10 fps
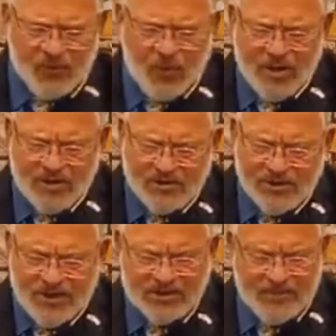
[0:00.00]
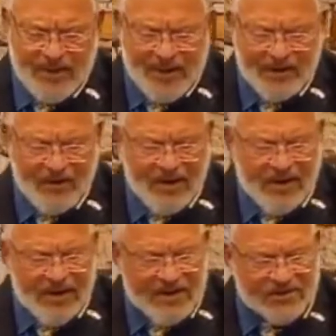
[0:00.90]
years, it doesn't matter.
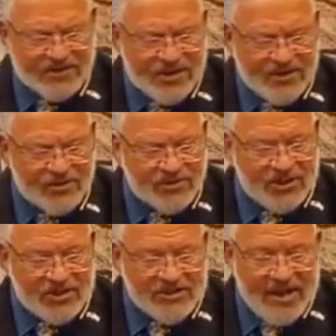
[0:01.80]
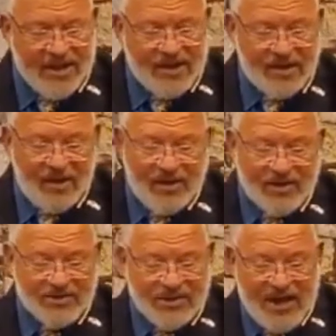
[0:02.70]
It's an interesting take on
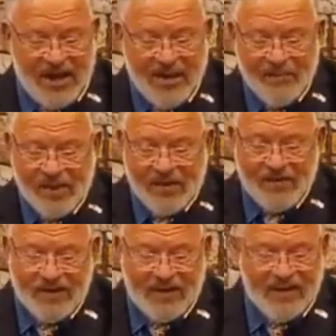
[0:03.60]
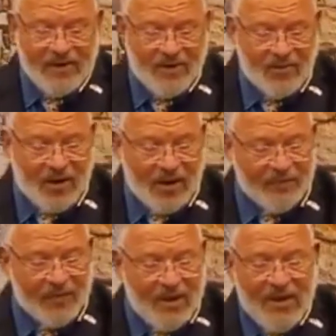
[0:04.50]
his time in Haran.
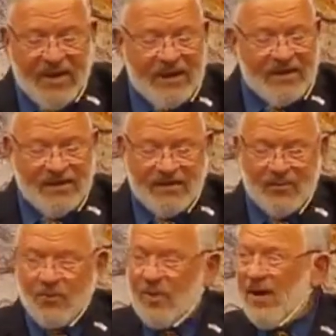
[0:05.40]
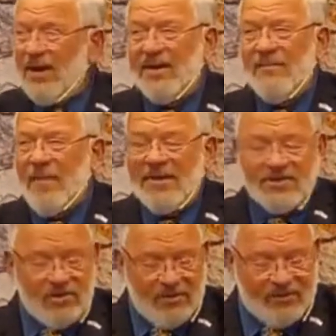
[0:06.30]
It really makes
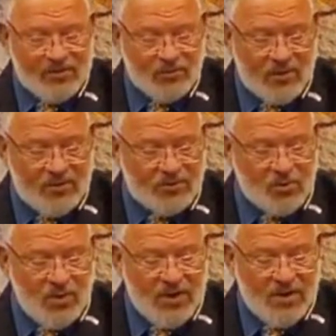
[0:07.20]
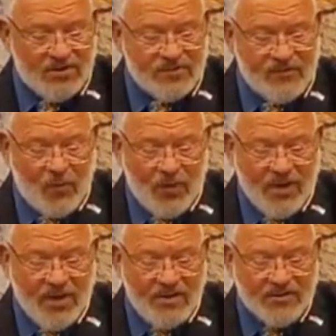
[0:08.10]
no difference whether it was 20 years or 40
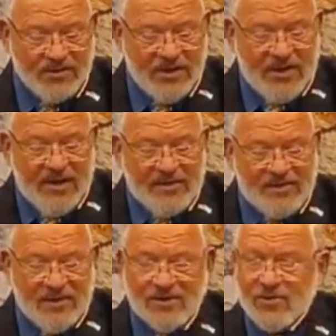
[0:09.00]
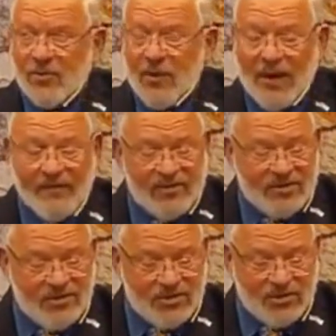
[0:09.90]
years. It's irrelevant to
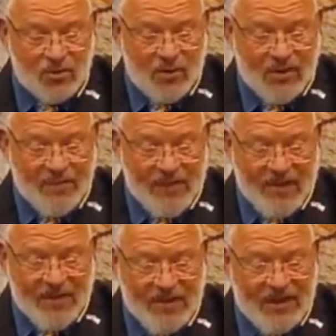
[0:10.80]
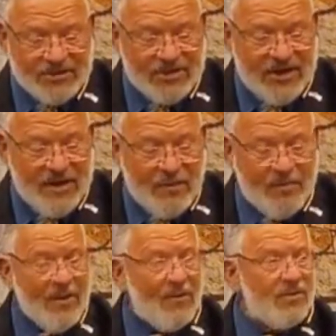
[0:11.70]
the story. God said he would
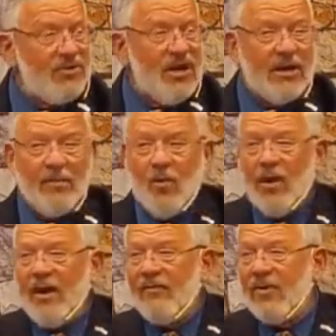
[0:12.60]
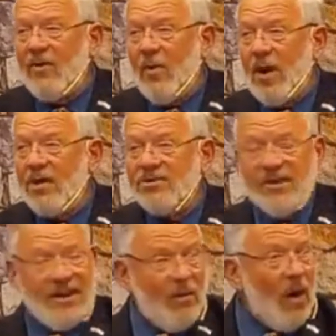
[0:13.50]
be Jacob wherever he was, and
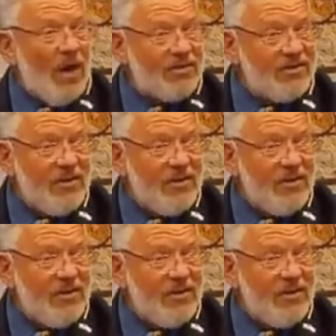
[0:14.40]
he was. He was